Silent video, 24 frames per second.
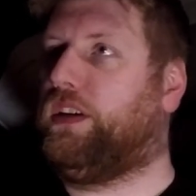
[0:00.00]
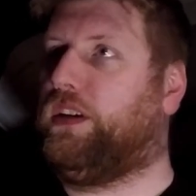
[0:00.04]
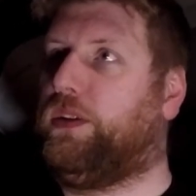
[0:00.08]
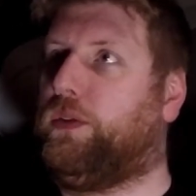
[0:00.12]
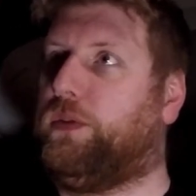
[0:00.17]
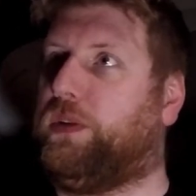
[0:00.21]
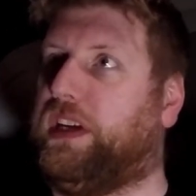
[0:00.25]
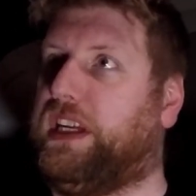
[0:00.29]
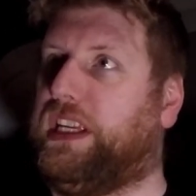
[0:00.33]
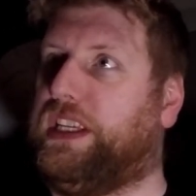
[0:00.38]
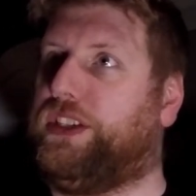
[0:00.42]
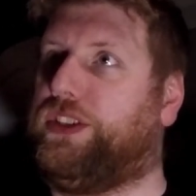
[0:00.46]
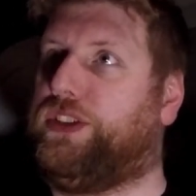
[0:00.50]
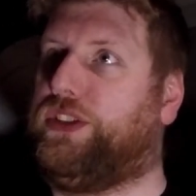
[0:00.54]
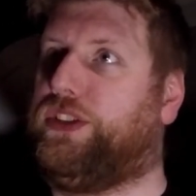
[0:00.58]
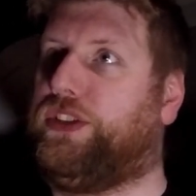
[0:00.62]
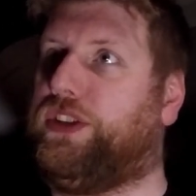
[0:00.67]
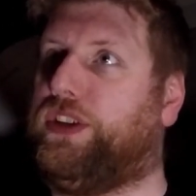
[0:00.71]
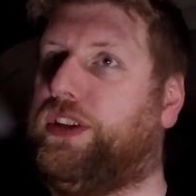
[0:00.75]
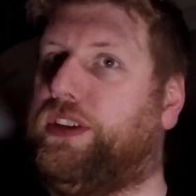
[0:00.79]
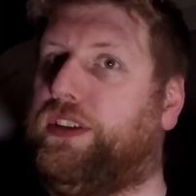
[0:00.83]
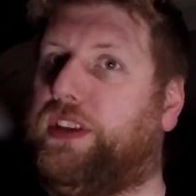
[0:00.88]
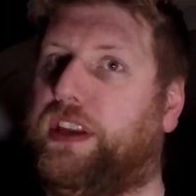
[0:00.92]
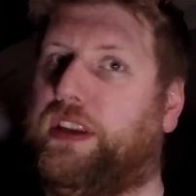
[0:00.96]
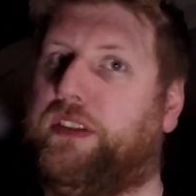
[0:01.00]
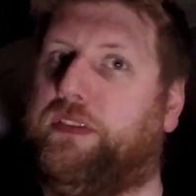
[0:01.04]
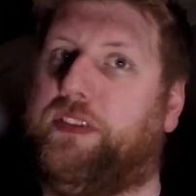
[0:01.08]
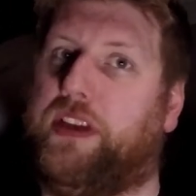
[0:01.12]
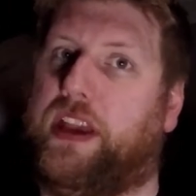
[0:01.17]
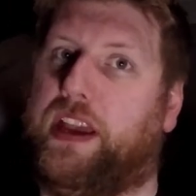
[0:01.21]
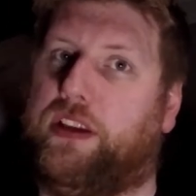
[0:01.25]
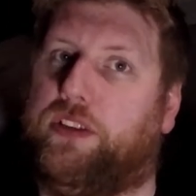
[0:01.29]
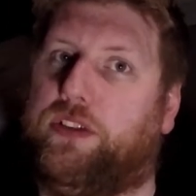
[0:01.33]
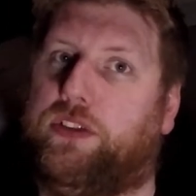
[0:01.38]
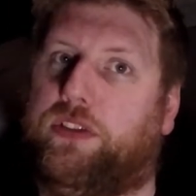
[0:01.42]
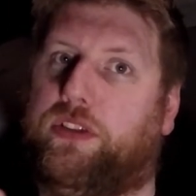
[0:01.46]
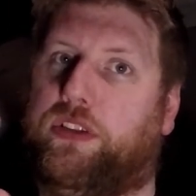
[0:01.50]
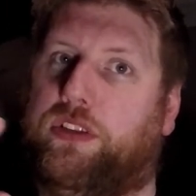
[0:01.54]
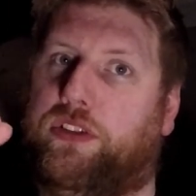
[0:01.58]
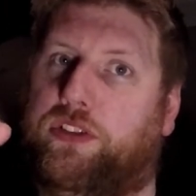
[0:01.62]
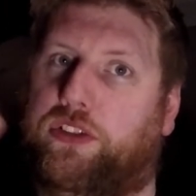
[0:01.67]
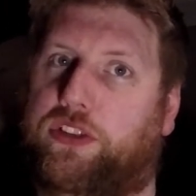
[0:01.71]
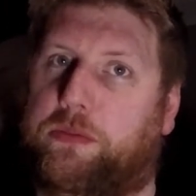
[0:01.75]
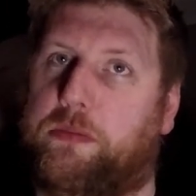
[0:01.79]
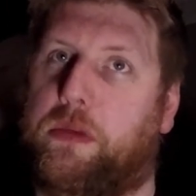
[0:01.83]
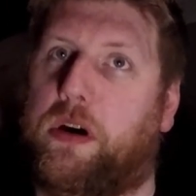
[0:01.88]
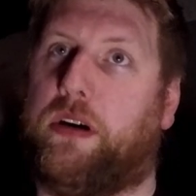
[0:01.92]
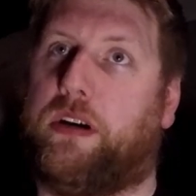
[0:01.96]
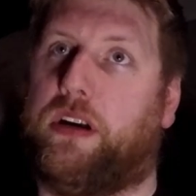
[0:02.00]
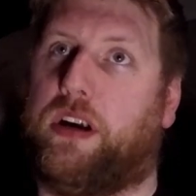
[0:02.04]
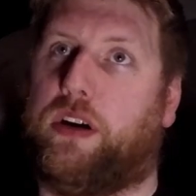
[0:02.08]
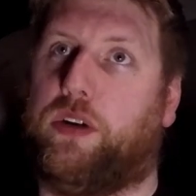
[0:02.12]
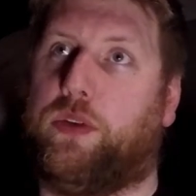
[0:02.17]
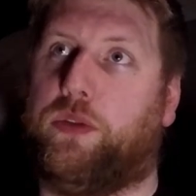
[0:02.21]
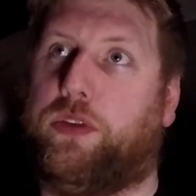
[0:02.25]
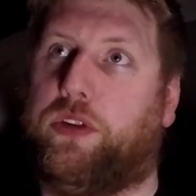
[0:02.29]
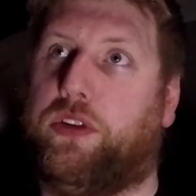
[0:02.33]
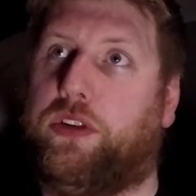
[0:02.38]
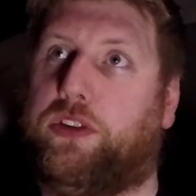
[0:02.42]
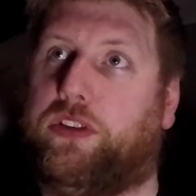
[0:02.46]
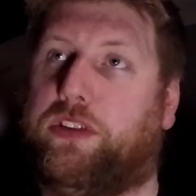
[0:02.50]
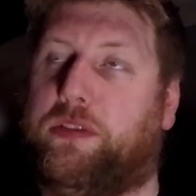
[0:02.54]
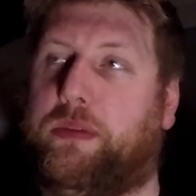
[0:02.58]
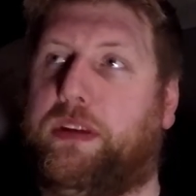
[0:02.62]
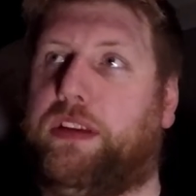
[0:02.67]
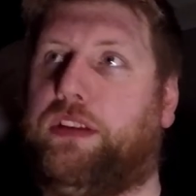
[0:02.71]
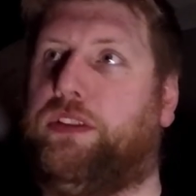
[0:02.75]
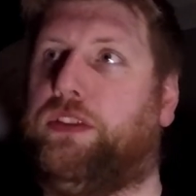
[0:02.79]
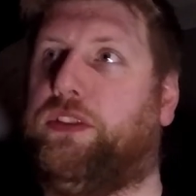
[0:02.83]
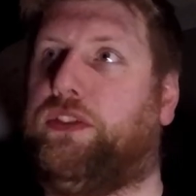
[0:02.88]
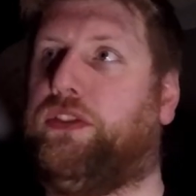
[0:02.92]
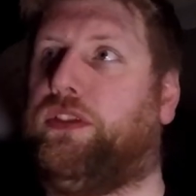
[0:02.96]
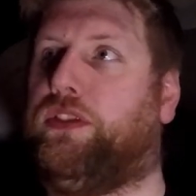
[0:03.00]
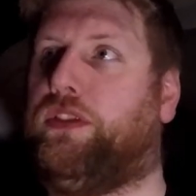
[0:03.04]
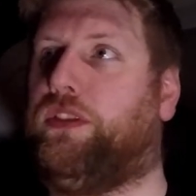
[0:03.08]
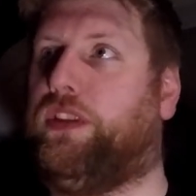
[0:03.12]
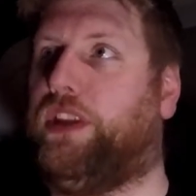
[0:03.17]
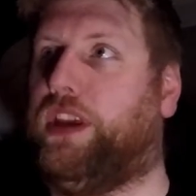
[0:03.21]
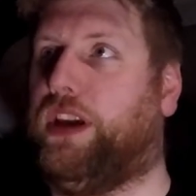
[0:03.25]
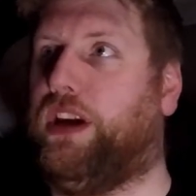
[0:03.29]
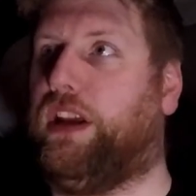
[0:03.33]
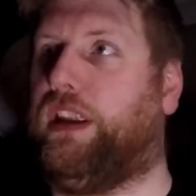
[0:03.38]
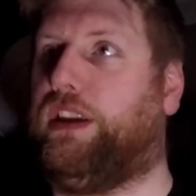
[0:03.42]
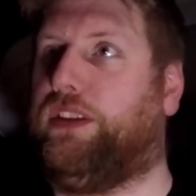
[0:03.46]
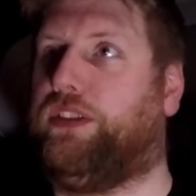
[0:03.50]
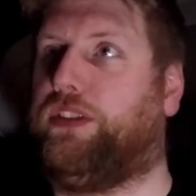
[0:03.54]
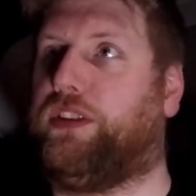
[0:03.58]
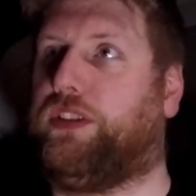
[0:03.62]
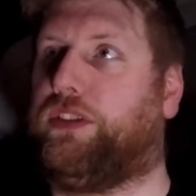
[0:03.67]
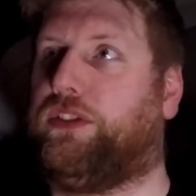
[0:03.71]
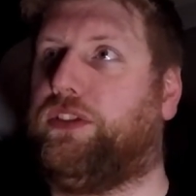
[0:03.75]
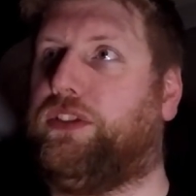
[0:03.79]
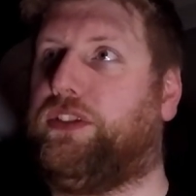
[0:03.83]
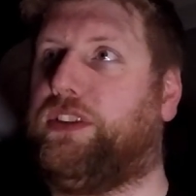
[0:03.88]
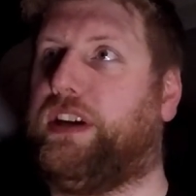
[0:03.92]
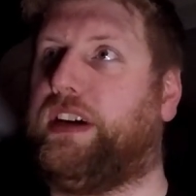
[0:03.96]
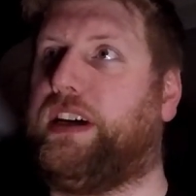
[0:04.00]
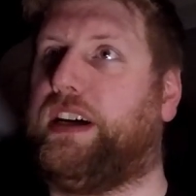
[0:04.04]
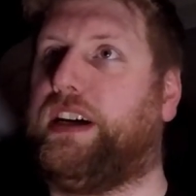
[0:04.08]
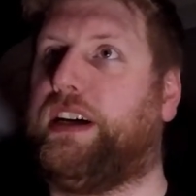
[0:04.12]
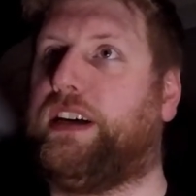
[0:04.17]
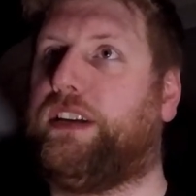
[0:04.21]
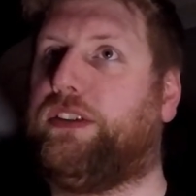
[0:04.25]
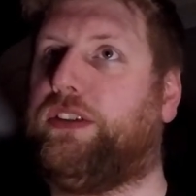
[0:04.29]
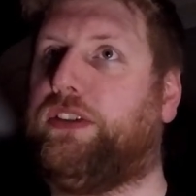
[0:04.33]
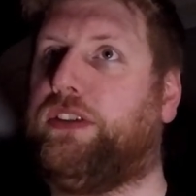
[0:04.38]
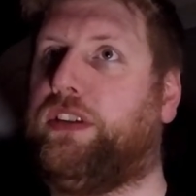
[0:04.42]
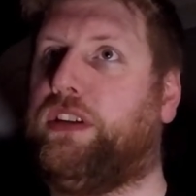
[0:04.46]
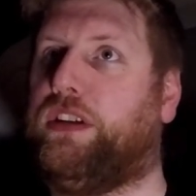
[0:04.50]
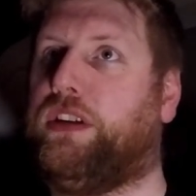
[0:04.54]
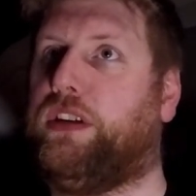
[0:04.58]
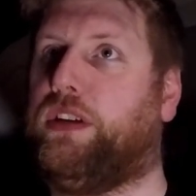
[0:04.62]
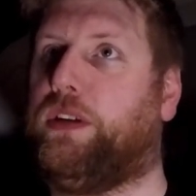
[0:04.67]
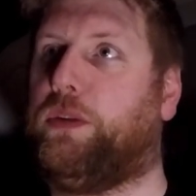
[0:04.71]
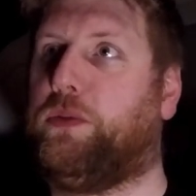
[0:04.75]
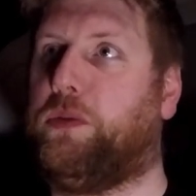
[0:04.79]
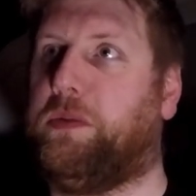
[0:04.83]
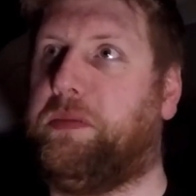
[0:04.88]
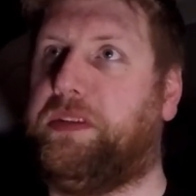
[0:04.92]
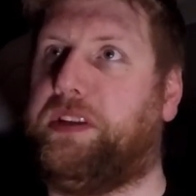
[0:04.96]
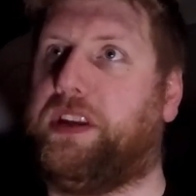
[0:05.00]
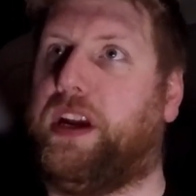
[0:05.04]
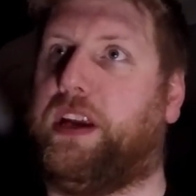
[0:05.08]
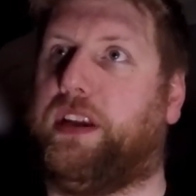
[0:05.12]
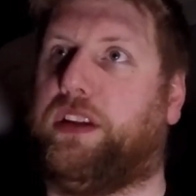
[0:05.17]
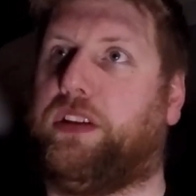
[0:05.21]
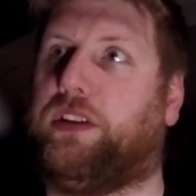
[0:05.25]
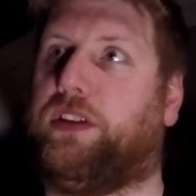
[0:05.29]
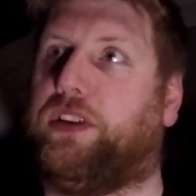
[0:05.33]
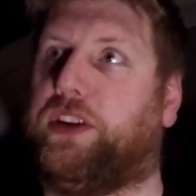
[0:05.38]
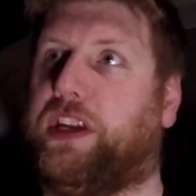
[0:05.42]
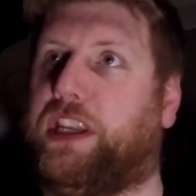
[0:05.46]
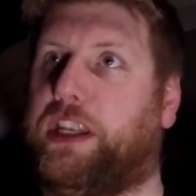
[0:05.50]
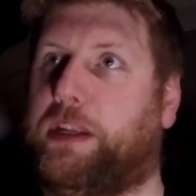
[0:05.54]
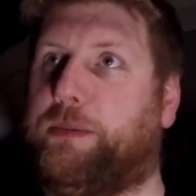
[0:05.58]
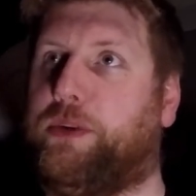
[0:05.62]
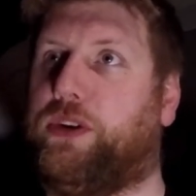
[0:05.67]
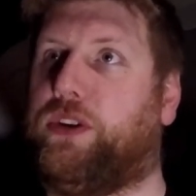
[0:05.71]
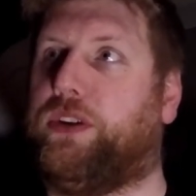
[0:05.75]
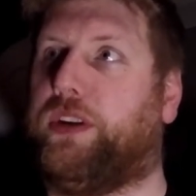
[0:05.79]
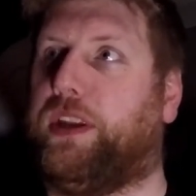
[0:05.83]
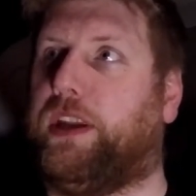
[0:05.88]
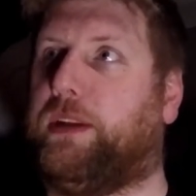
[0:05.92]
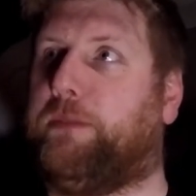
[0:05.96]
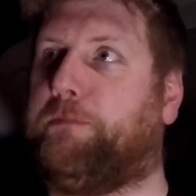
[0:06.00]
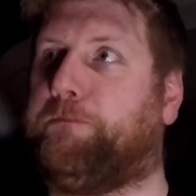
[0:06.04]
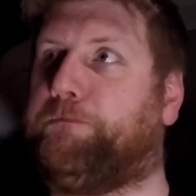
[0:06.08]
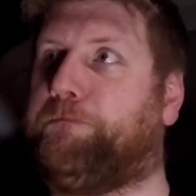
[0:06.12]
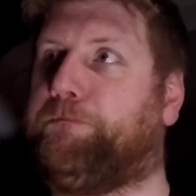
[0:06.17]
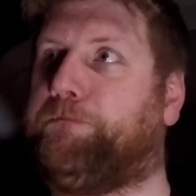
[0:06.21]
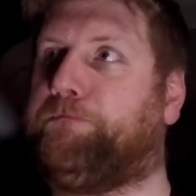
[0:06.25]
Which then affects tomorrow, because it means the earliest could start be 9 o'clock in the morning.